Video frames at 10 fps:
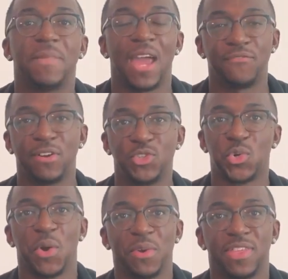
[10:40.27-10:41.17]
I found
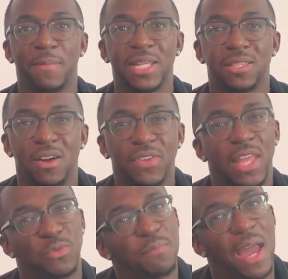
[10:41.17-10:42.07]
joy within myself, and
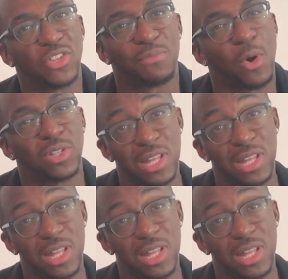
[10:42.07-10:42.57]
that's what matters most.